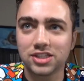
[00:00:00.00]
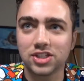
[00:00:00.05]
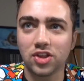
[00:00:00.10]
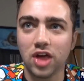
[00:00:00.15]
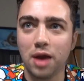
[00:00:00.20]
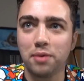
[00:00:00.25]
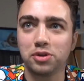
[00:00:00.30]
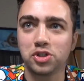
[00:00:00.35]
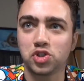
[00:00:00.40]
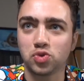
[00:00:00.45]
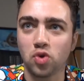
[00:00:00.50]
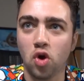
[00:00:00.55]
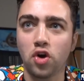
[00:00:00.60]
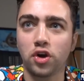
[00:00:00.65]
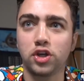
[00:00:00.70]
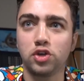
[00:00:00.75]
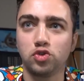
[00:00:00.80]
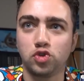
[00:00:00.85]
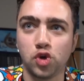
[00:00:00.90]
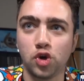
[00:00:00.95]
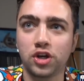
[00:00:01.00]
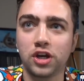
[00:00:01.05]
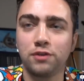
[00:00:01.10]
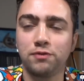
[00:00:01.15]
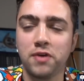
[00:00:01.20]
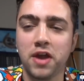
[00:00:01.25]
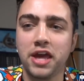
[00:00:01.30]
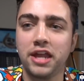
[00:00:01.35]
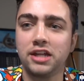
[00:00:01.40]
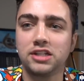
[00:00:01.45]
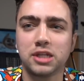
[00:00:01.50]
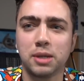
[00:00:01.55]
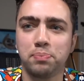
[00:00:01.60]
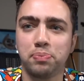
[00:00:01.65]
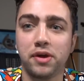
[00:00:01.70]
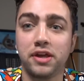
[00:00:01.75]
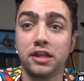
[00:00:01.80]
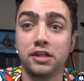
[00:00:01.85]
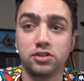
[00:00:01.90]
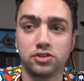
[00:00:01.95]
till I was drunk. You took advantage and
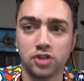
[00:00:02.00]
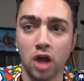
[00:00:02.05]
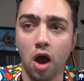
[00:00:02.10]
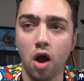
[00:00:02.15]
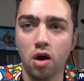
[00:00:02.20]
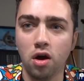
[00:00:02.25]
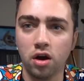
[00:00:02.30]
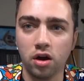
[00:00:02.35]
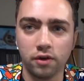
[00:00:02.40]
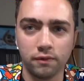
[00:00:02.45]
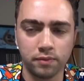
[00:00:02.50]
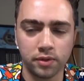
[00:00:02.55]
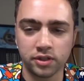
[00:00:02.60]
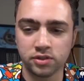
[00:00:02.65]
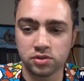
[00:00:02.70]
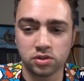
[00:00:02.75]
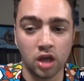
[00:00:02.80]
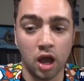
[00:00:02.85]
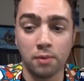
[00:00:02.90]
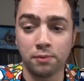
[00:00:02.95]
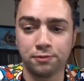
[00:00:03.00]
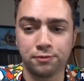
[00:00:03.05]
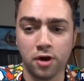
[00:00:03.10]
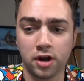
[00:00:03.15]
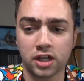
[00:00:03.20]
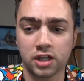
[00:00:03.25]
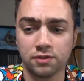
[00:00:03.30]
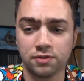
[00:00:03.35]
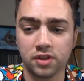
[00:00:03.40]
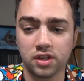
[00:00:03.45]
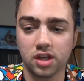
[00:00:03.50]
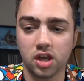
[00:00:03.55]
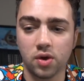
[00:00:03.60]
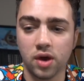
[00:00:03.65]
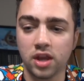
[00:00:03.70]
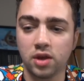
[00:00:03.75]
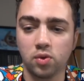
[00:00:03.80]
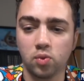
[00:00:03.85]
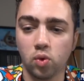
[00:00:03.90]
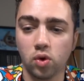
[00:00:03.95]
played a, d- a dumb fucking video,
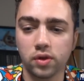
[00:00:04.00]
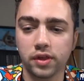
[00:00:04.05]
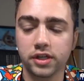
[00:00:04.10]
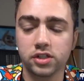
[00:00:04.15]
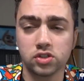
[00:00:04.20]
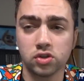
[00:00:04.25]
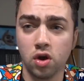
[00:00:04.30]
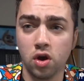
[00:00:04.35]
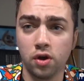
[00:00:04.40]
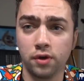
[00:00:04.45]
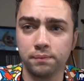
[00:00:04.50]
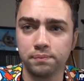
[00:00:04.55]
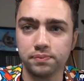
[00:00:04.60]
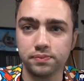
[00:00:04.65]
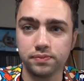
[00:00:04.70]
and it worked like a charm.